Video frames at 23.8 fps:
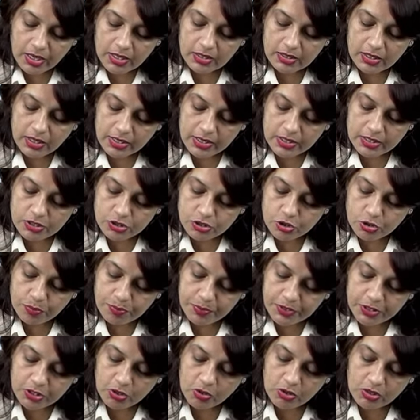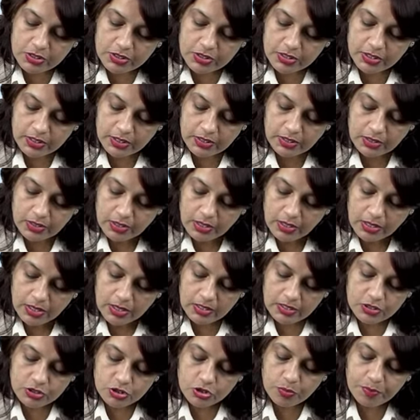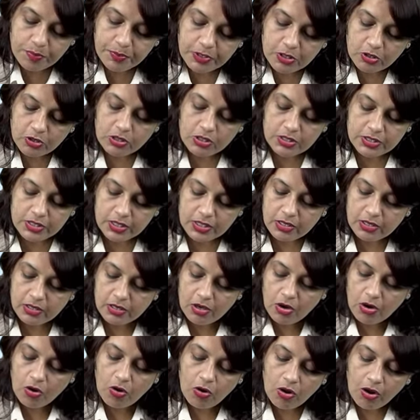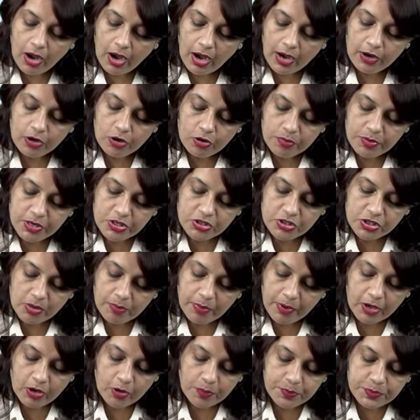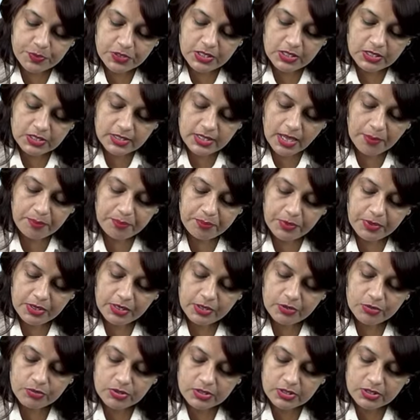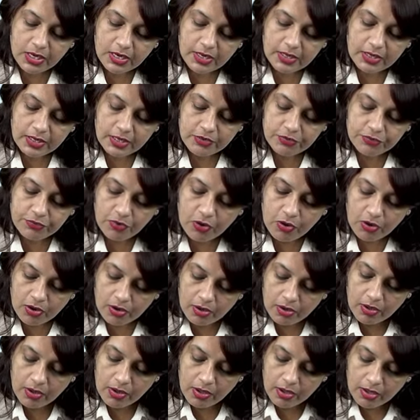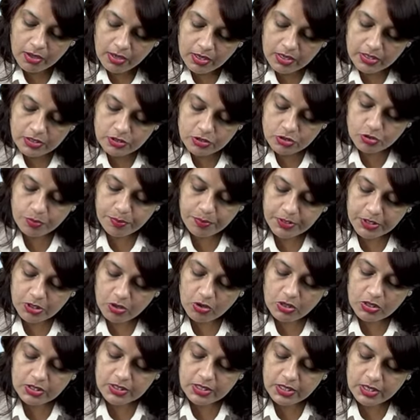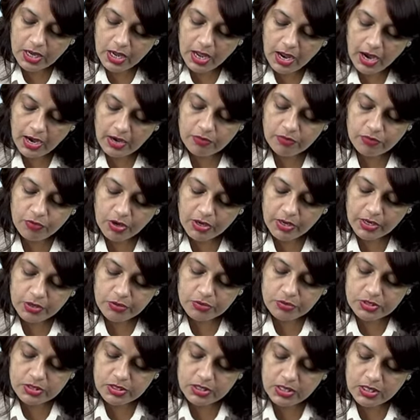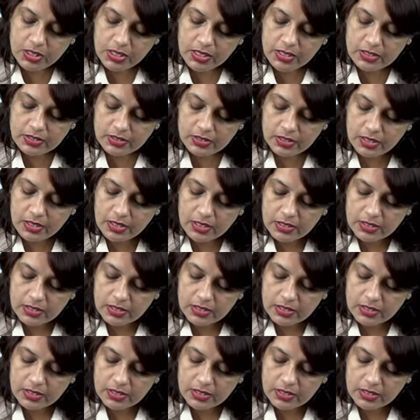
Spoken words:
in the histopathology? Histopathology, endometrial biopsy sample, you send it for histopathology, and what you see is